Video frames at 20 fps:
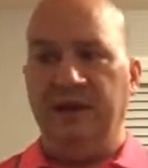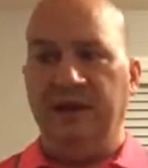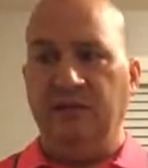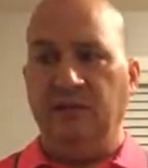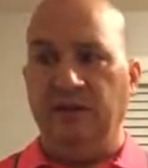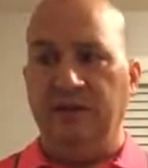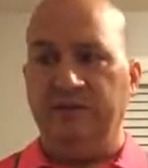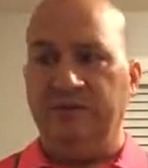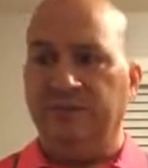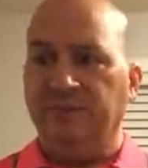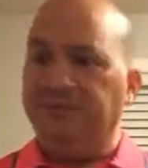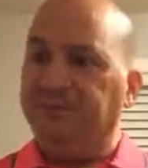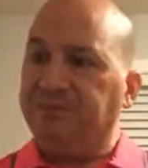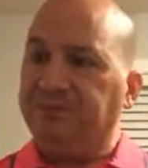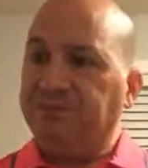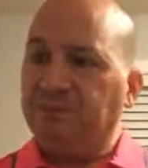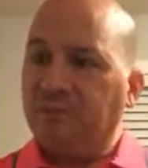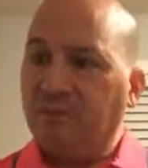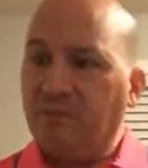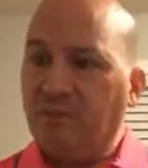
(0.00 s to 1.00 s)
anyways,
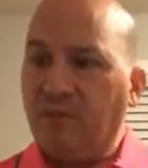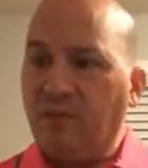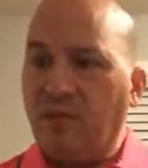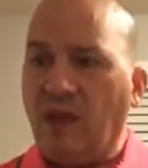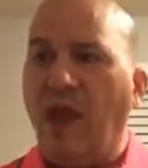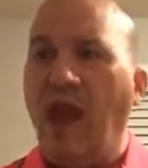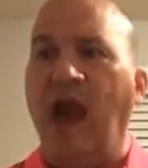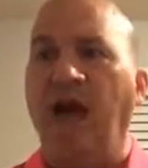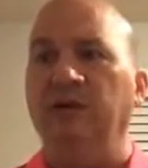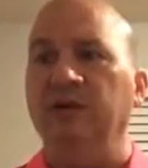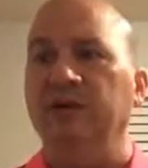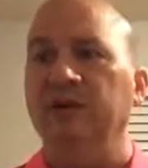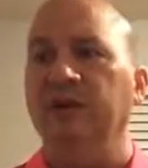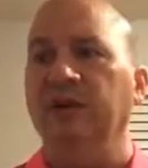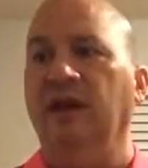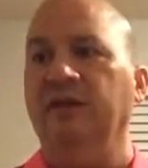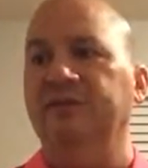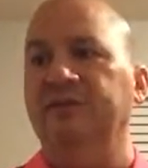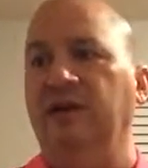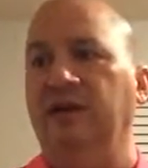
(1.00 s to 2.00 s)
I would
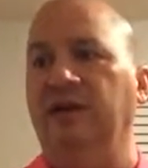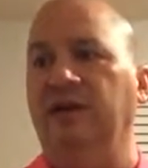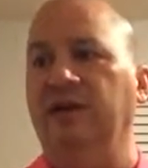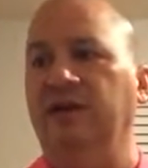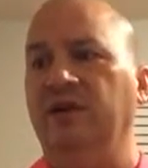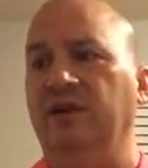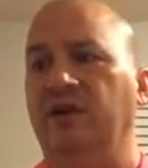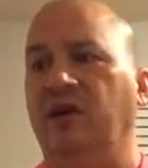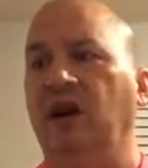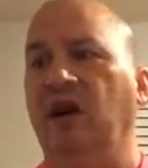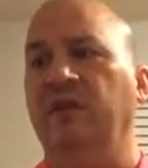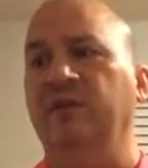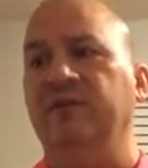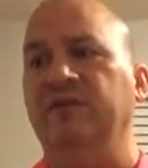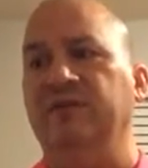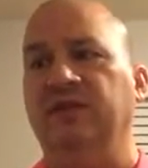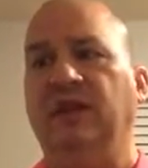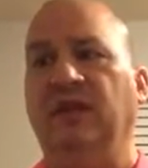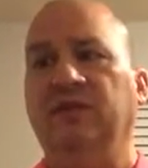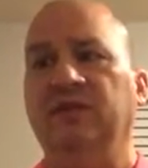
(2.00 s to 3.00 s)
love to hear your
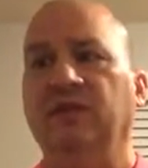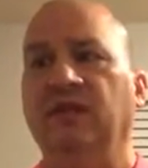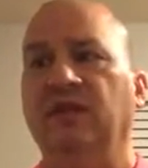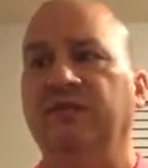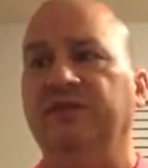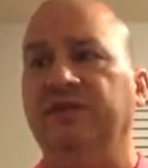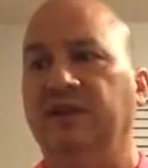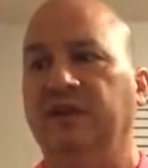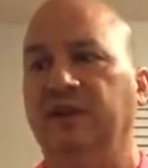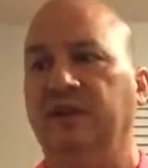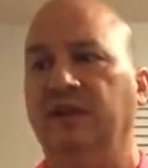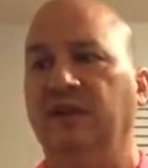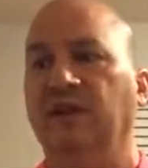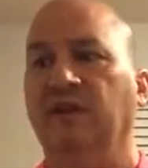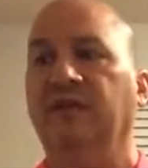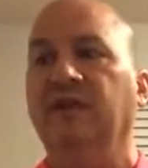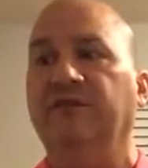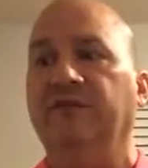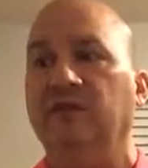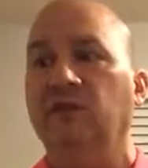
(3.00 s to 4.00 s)
comments, and I'd love to
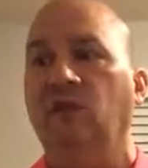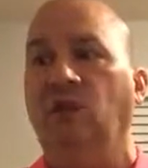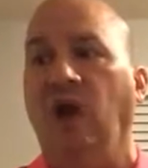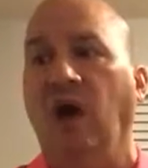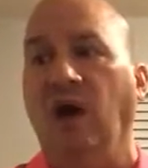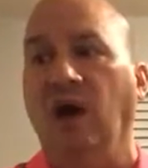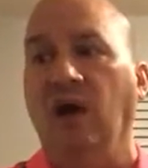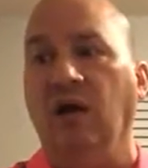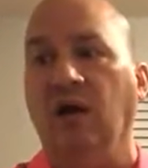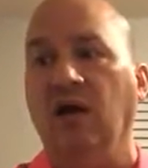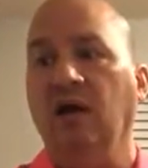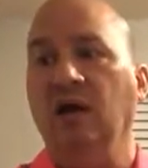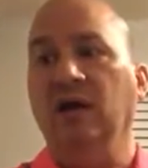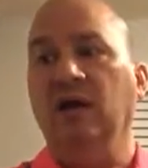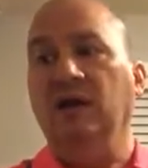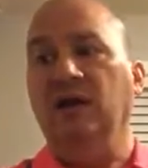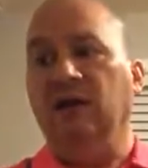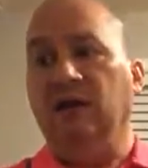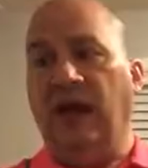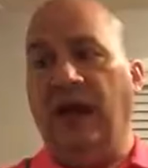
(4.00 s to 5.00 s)
hear if you are
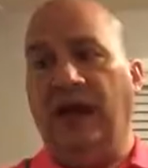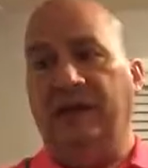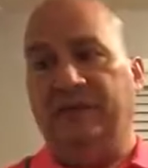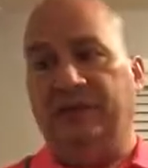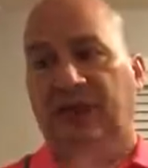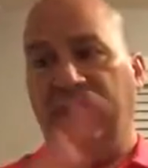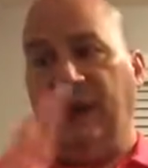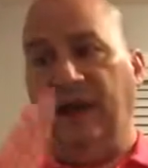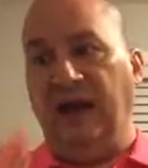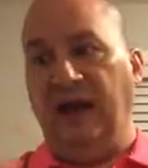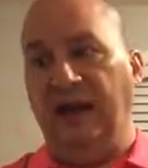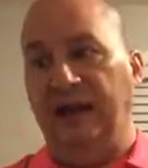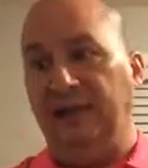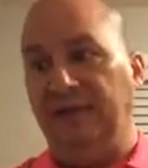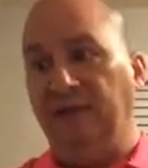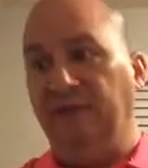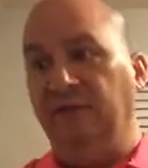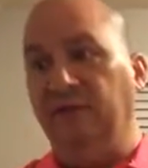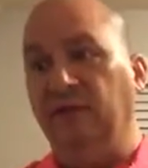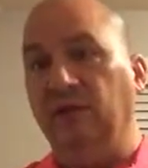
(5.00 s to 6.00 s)
at that high
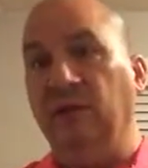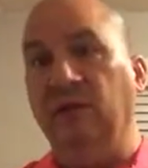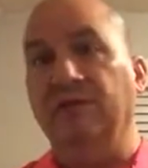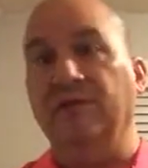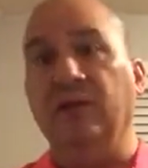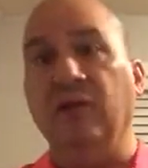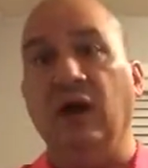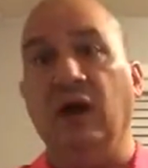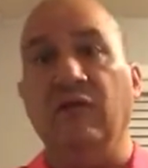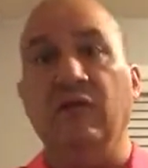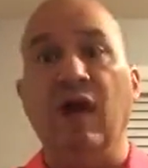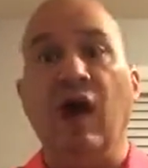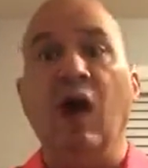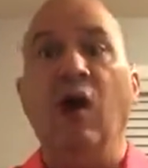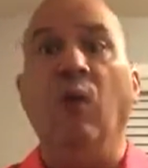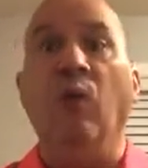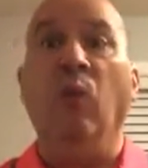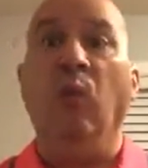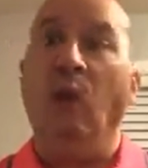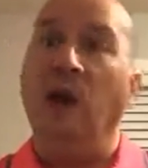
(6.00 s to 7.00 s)
level of love.
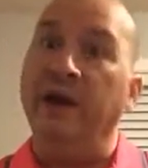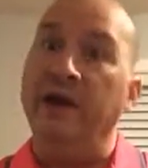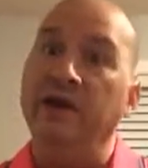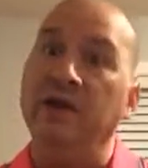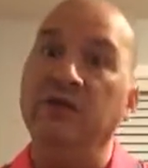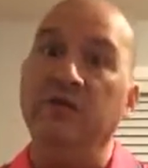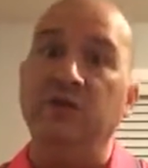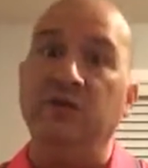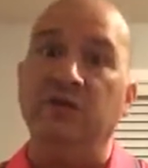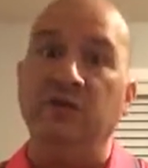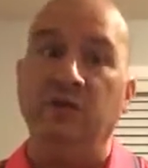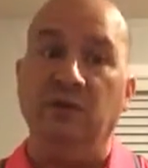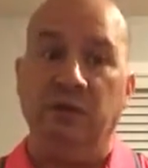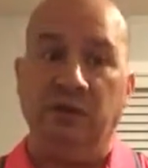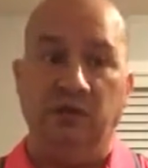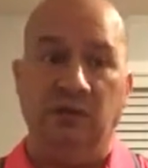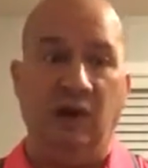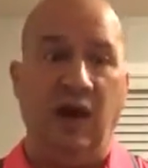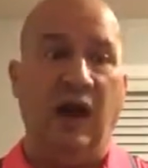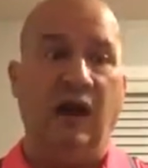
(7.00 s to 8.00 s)
What are you
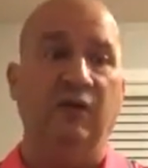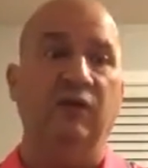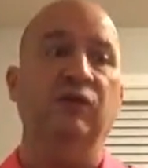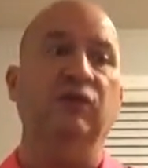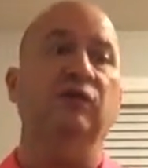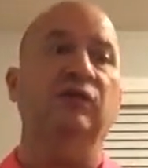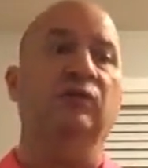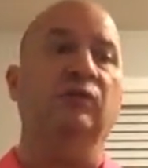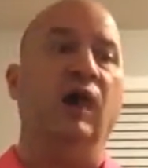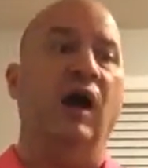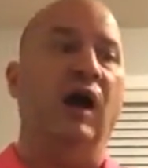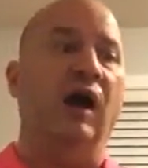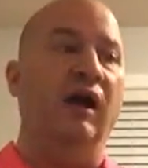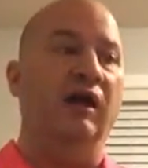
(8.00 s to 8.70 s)
doing? How you